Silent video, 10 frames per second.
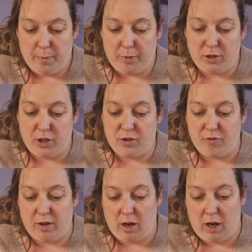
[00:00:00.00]
produce
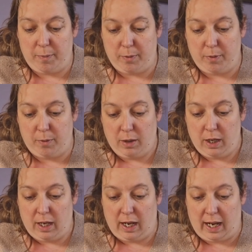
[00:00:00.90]
reliable
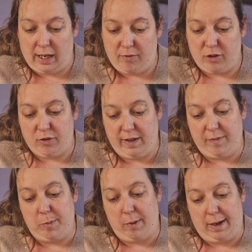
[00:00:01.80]
and
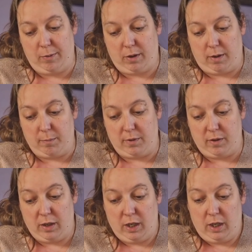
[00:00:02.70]
retrievable
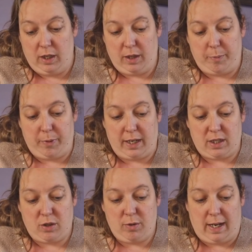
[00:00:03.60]
outcomes. The
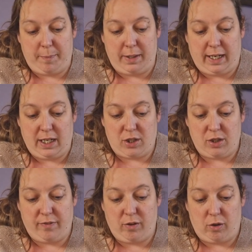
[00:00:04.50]
practical
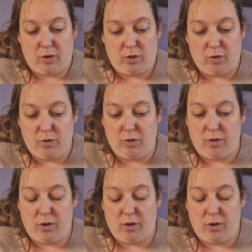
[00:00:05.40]
application of cognitive